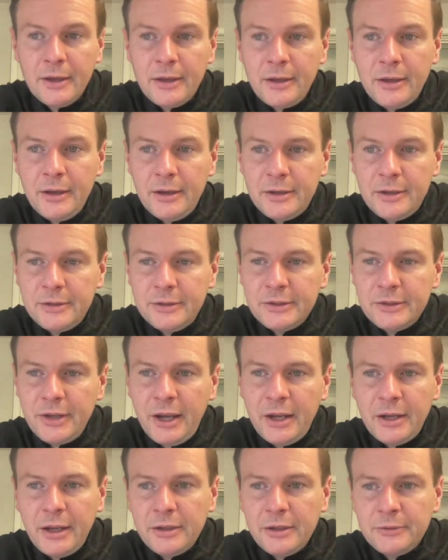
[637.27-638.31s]
And
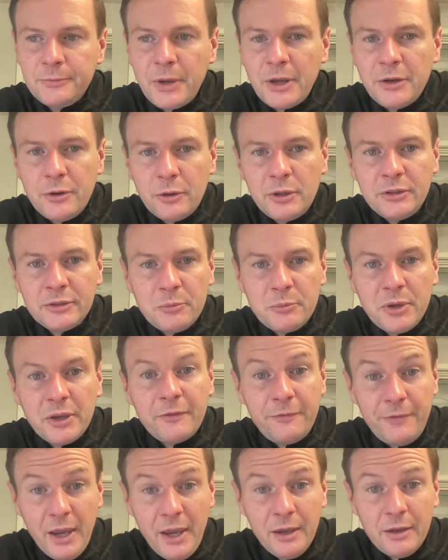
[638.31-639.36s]
I know he's a big
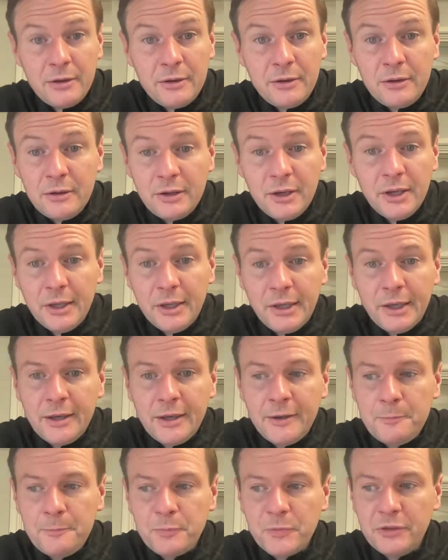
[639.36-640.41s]
fan.
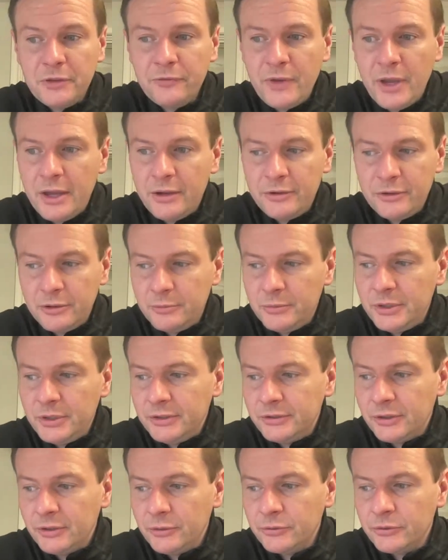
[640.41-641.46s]
His
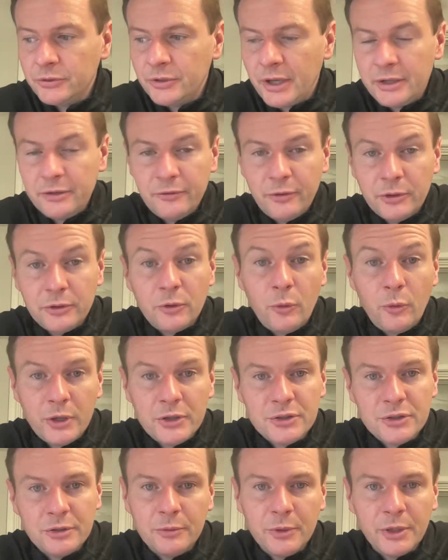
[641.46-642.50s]
fandom goes kind of
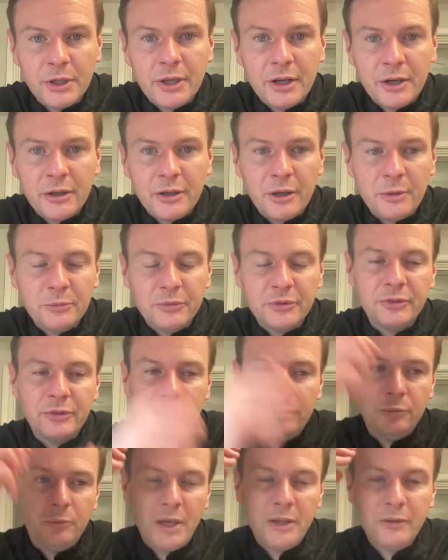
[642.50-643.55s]
unquestioned when it kind of comes
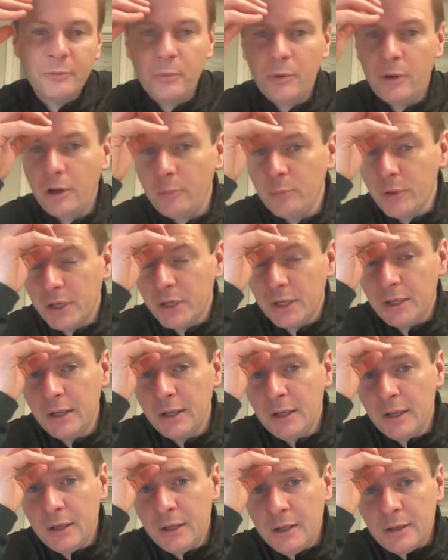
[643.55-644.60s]
to baseball, but
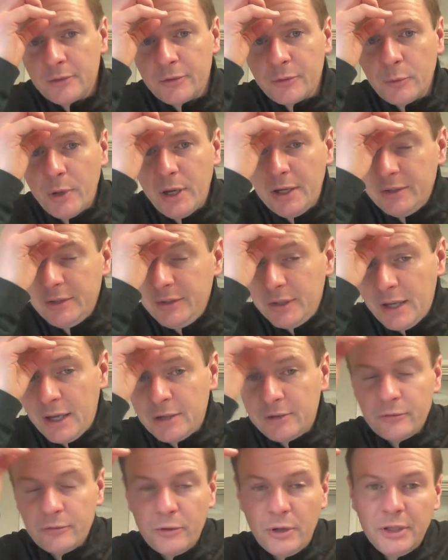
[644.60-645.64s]
the way he's
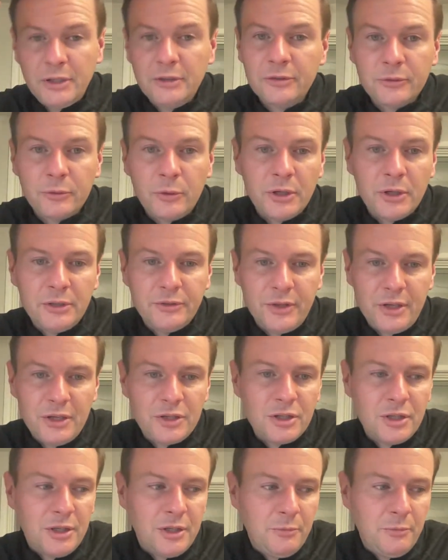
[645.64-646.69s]
kind of running this
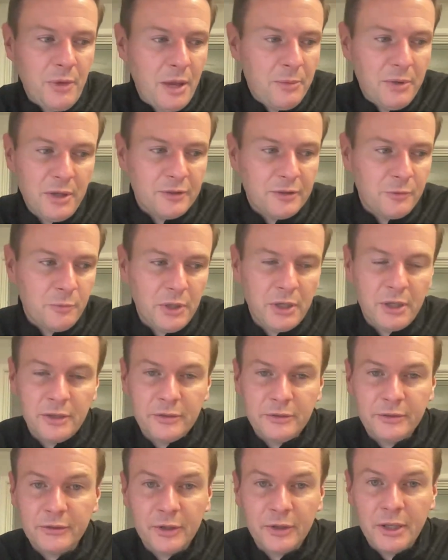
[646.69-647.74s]
organization, and maybe it's
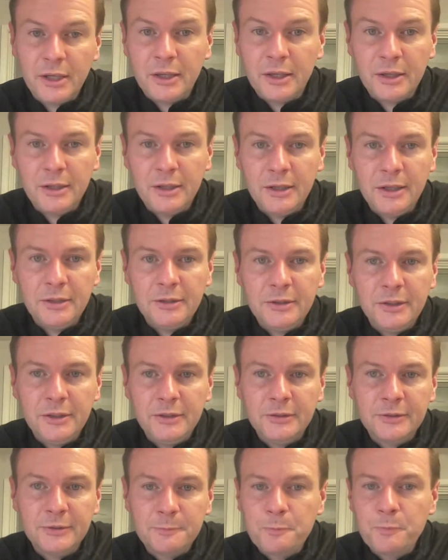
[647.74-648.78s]
because
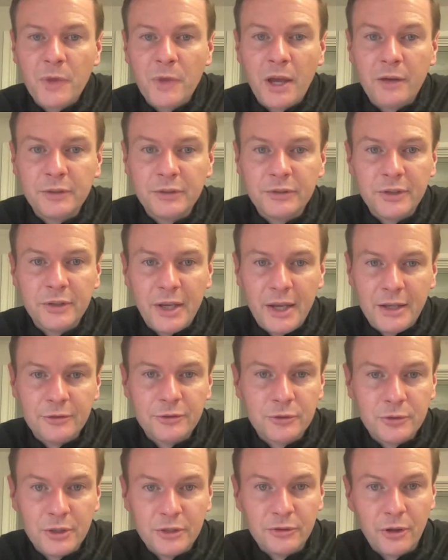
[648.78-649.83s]
he's obviously
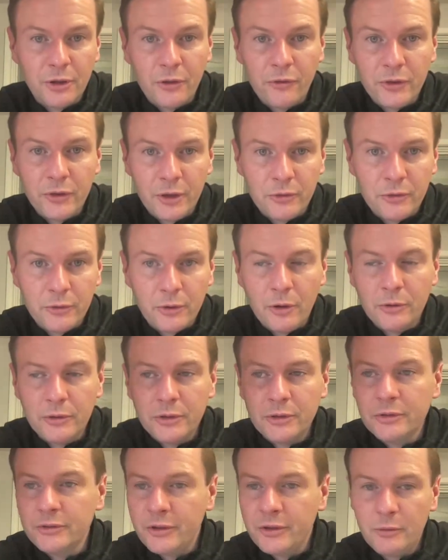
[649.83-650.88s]
answering to all the other
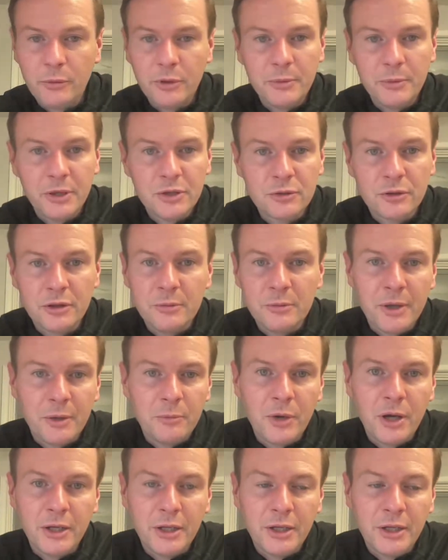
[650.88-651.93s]
owners. They want to make sure they make
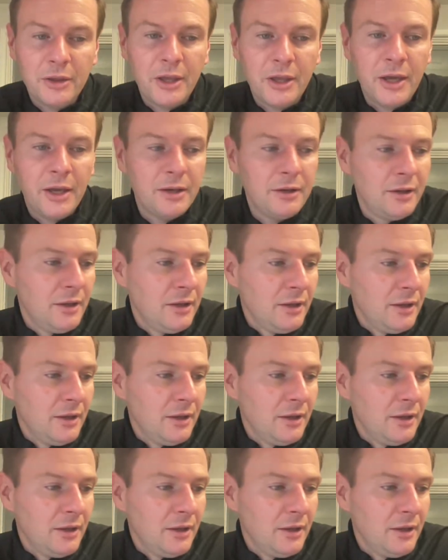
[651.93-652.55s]
money, that